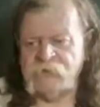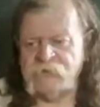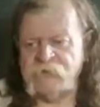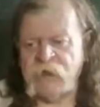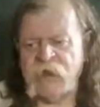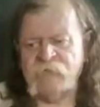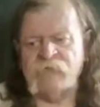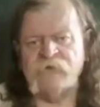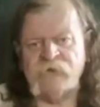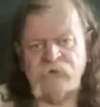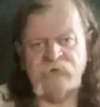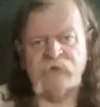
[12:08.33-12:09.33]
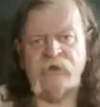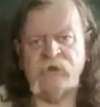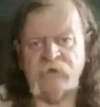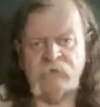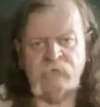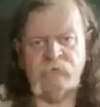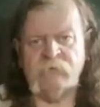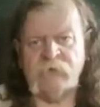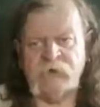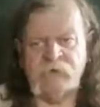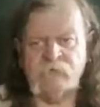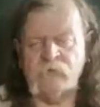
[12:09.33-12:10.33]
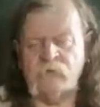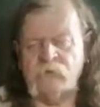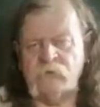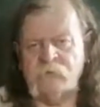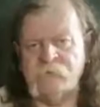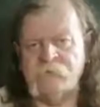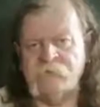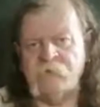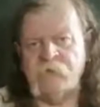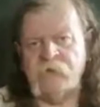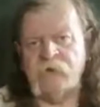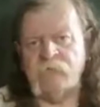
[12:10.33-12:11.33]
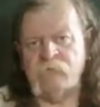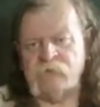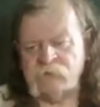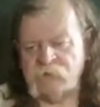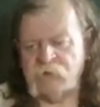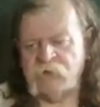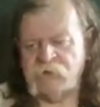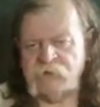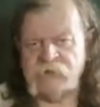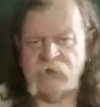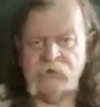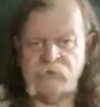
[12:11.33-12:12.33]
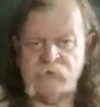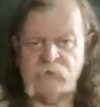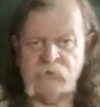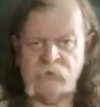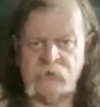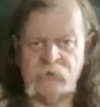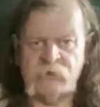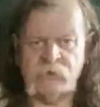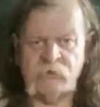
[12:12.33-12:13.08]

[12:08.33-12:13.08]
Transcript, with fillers: So everything you did, you paid for, which will go in the jailer's pocket.